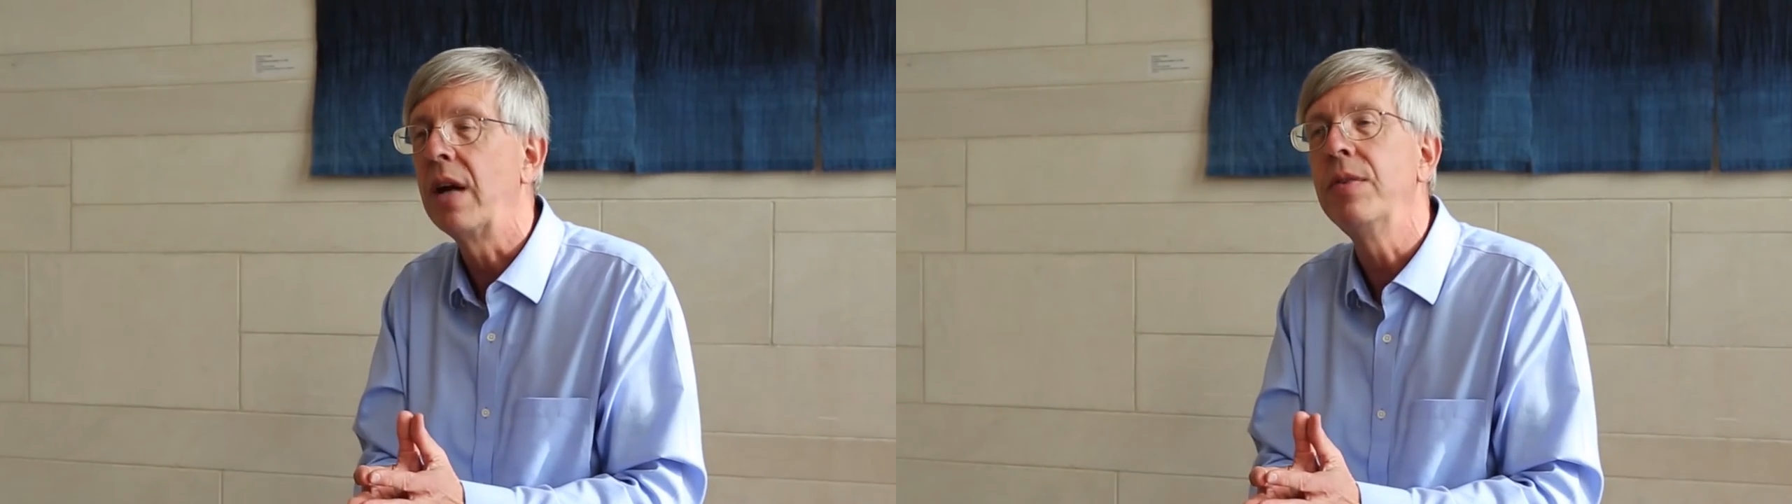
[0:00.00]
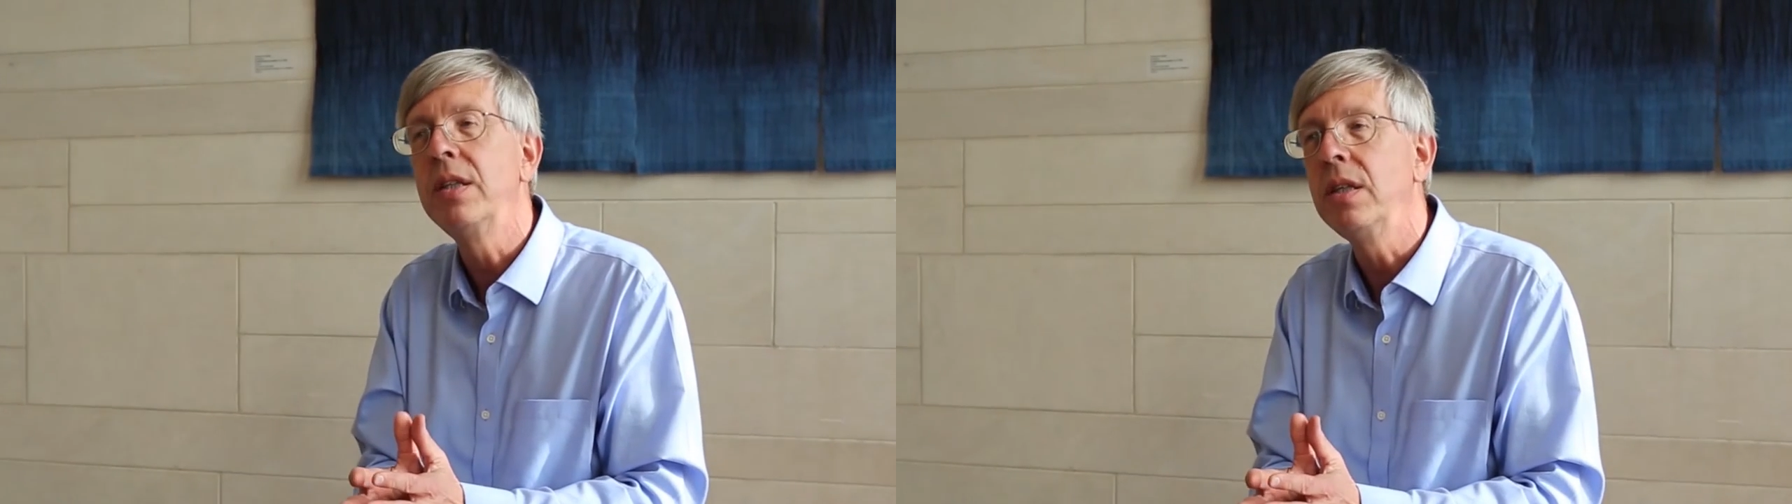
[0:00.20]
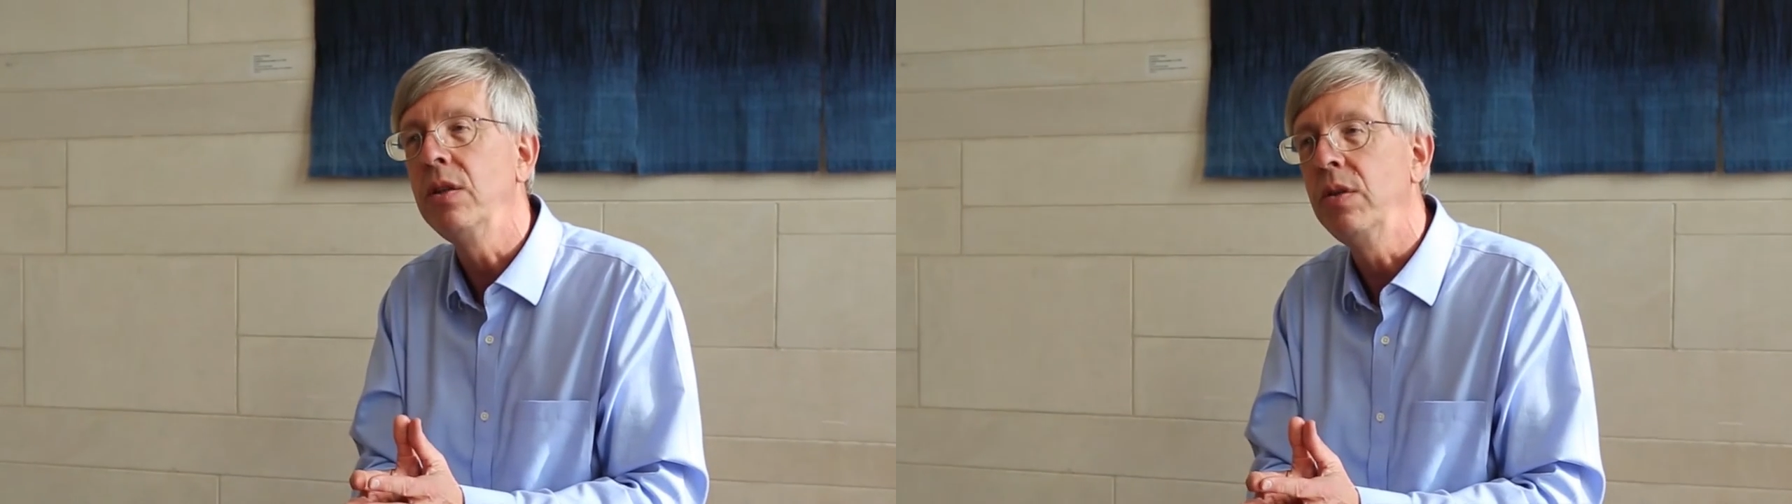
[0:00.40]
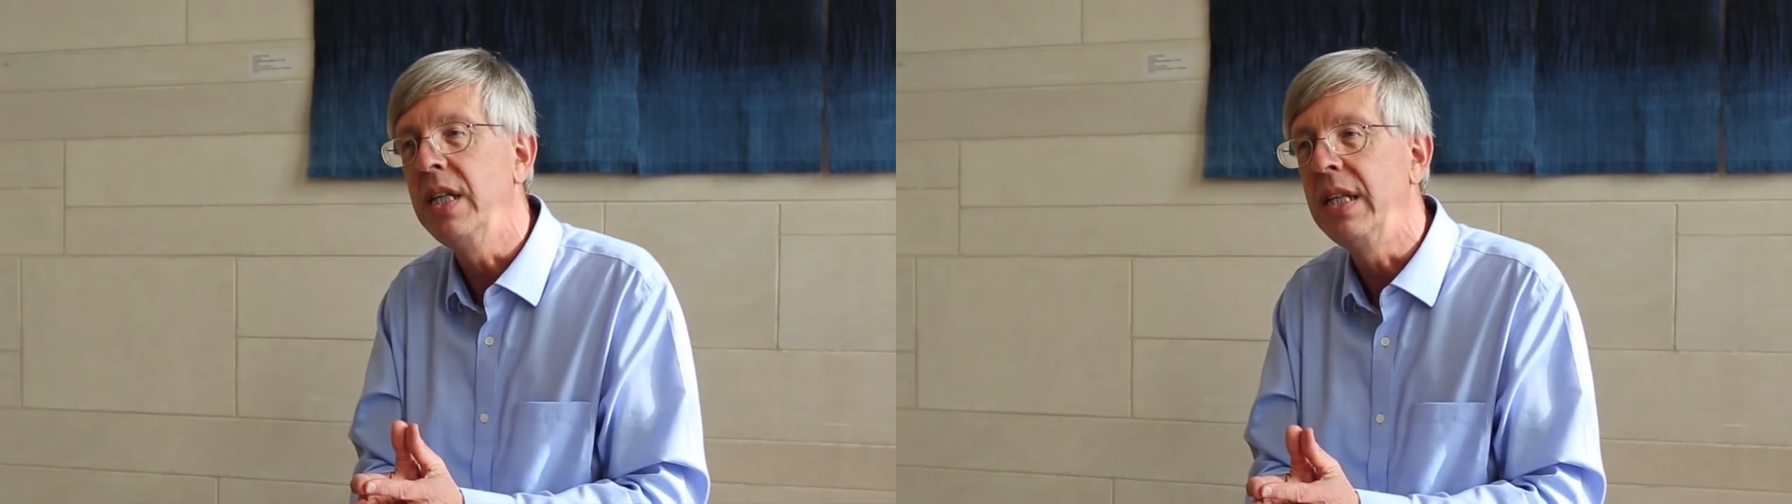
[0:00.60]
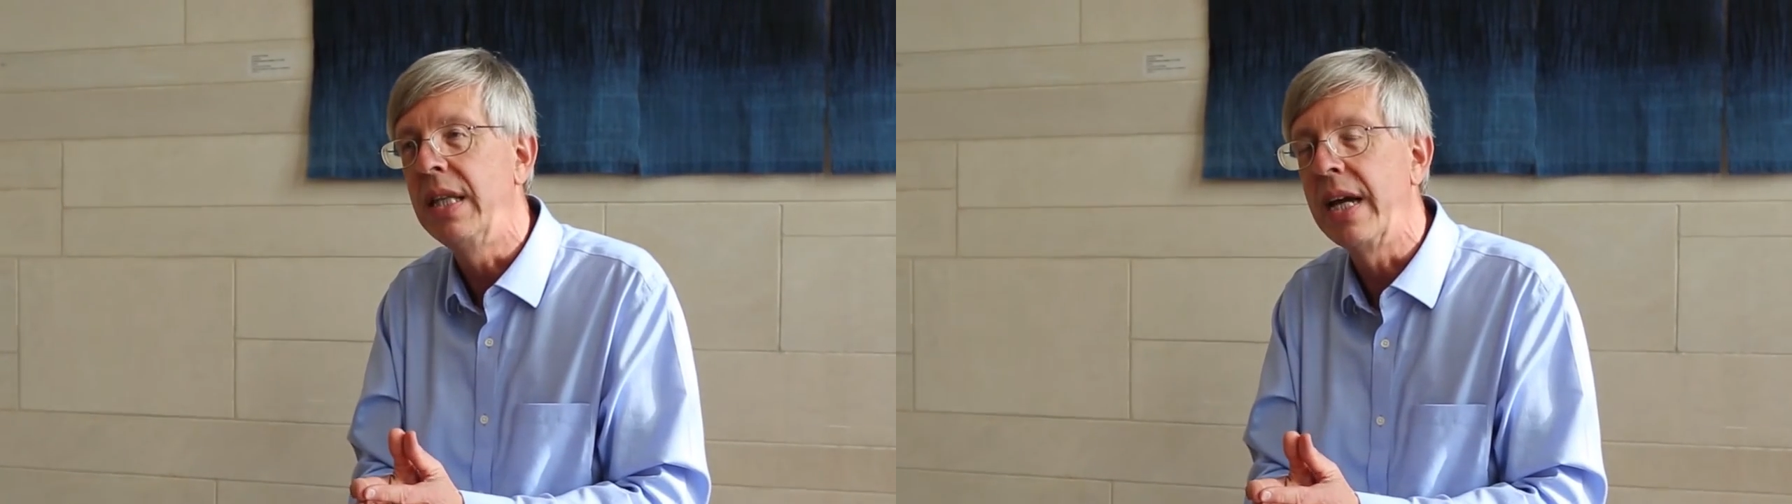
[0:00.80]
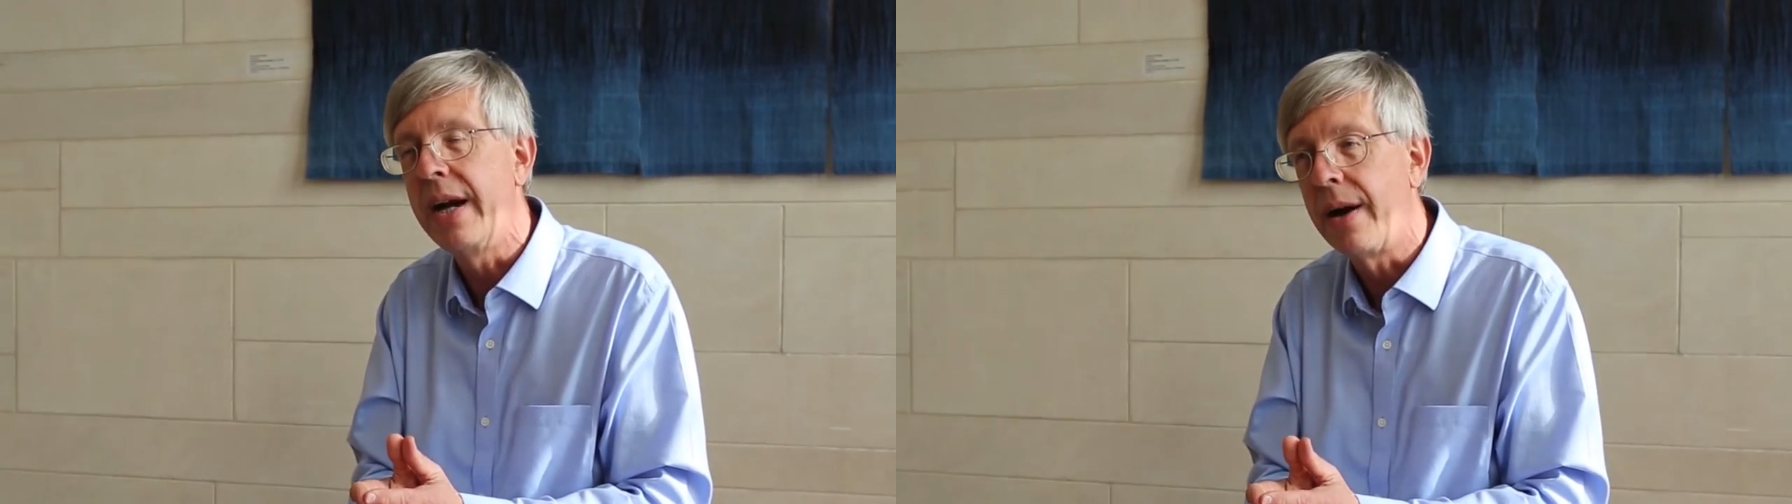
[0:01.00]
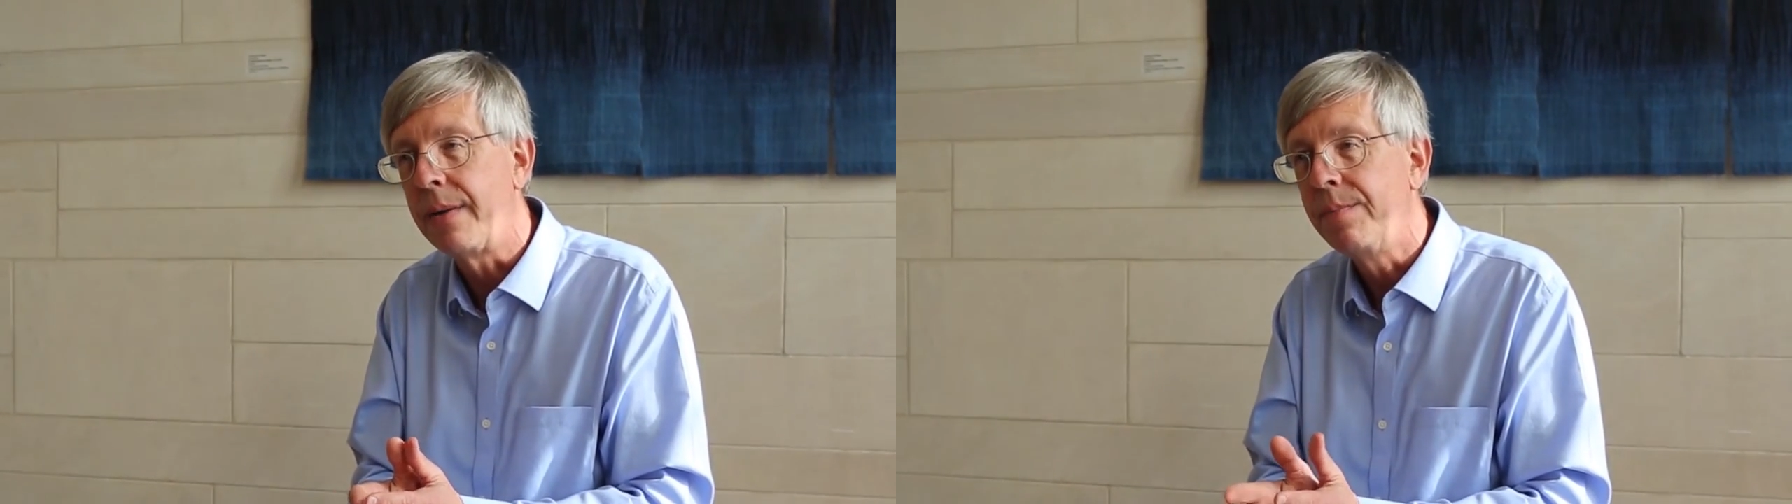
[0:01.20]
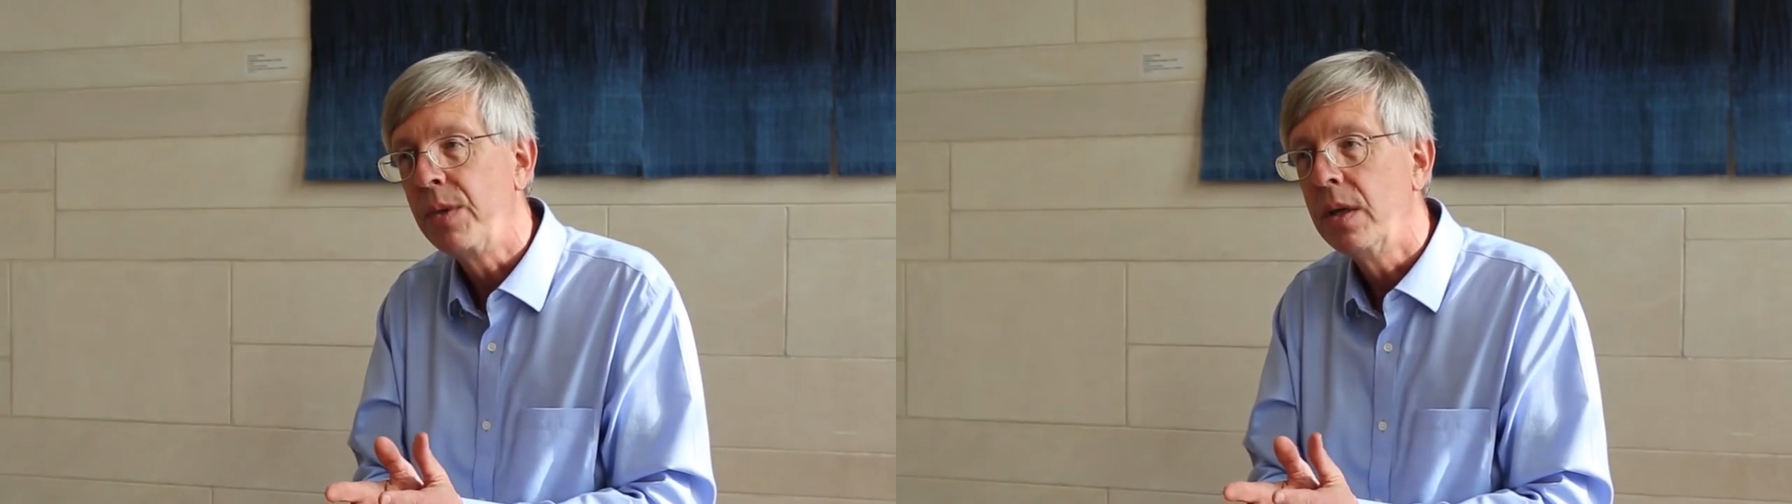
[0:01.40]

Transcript: everything you need there